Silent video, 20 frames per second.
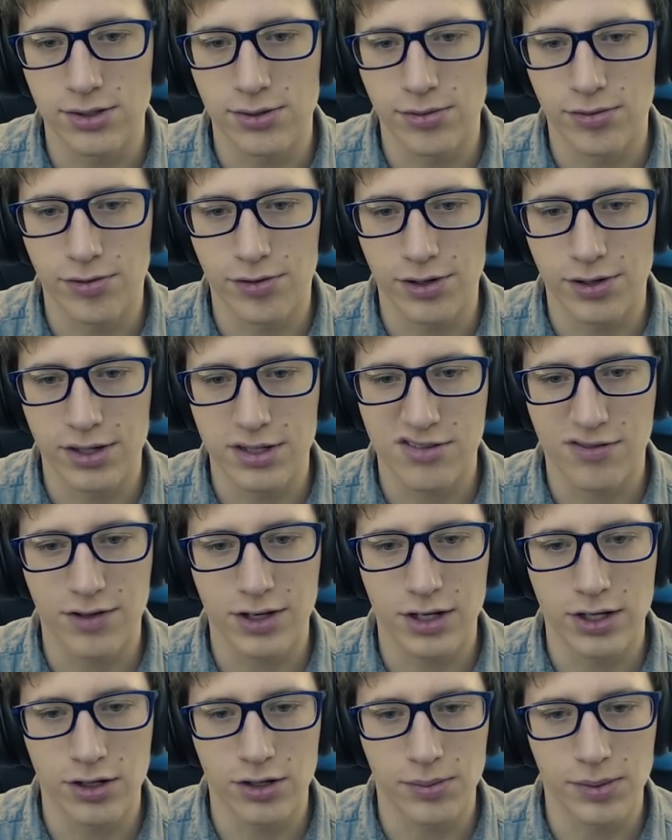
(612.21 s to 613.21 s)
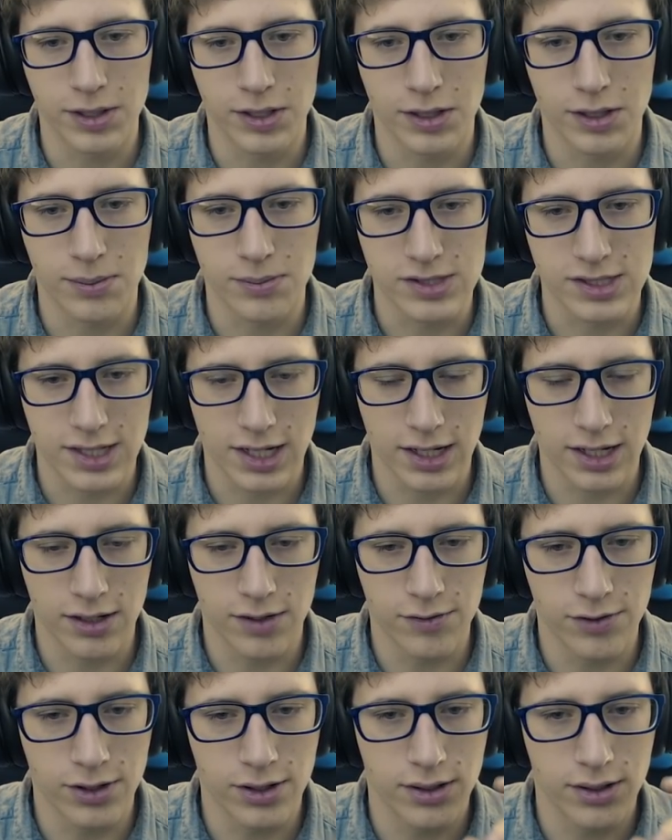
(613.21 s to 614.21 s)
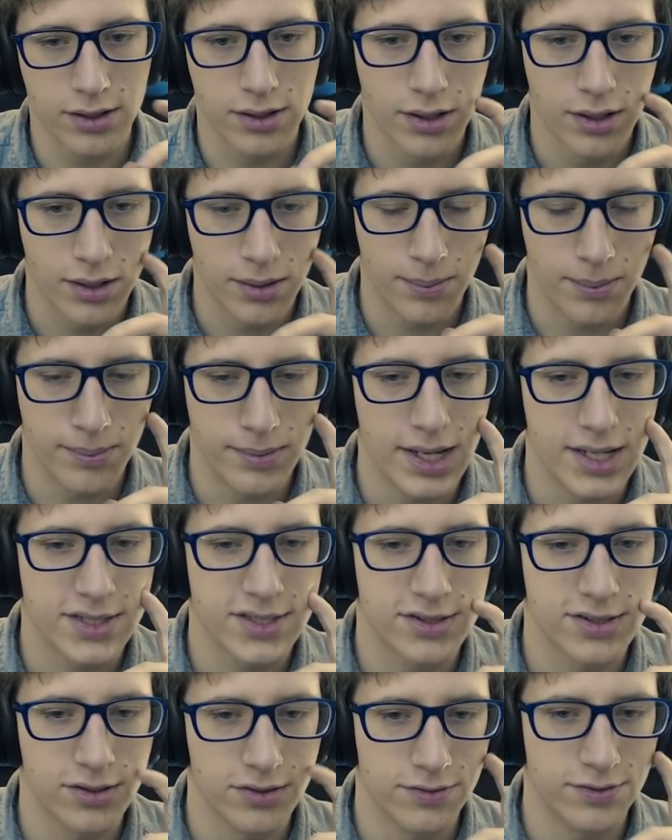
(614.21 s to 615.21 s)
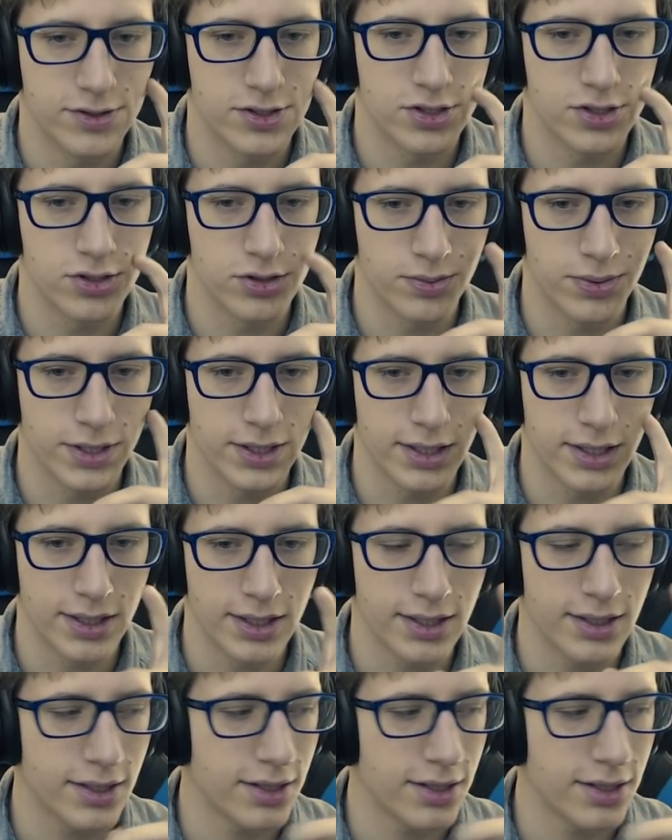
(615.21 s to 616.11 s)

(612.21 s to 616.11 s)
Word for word: before this video becomes kind of a mess of stupidity.